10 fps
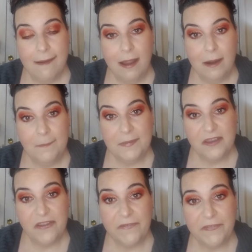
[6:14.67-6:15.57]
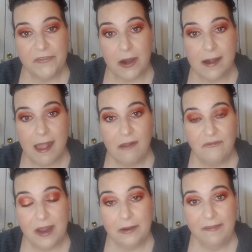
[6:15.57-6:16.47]
Um, just start out
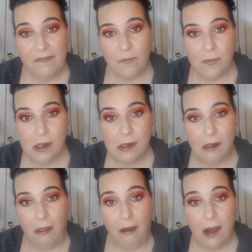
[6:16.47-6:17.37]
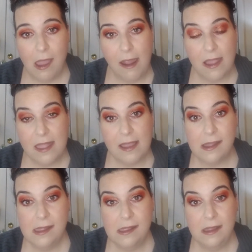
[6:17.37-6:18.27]
very small.
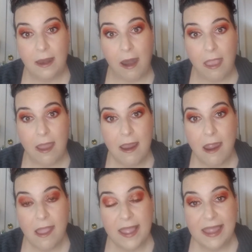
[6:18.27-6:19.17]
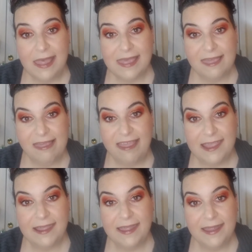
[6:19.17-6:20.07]
And
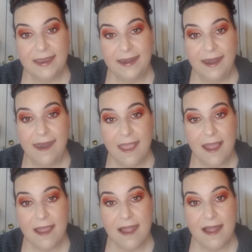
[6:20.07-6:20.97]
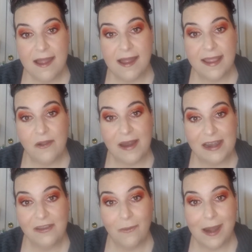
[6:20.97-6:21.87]
then I
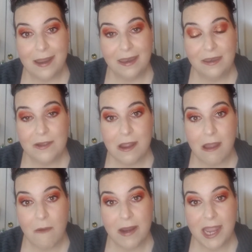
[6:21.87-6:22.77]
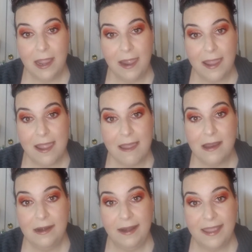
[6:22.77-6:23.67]
graduated to going
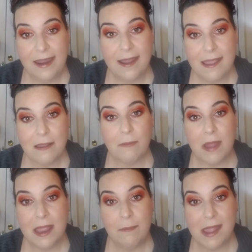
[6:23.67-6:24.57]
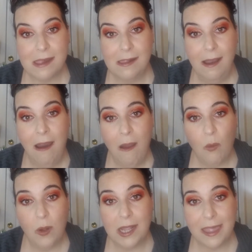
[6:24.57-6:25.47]
and getting my mail,
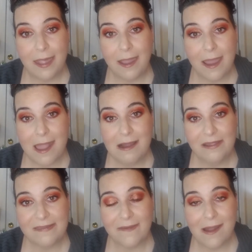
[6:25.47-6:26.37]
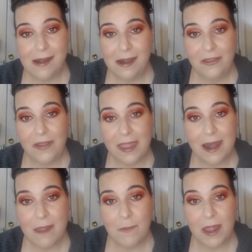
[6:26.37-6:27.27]
walking outside to
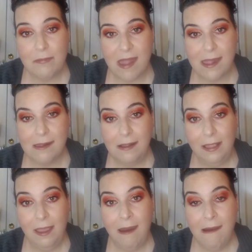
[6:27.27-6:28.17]
getting my mail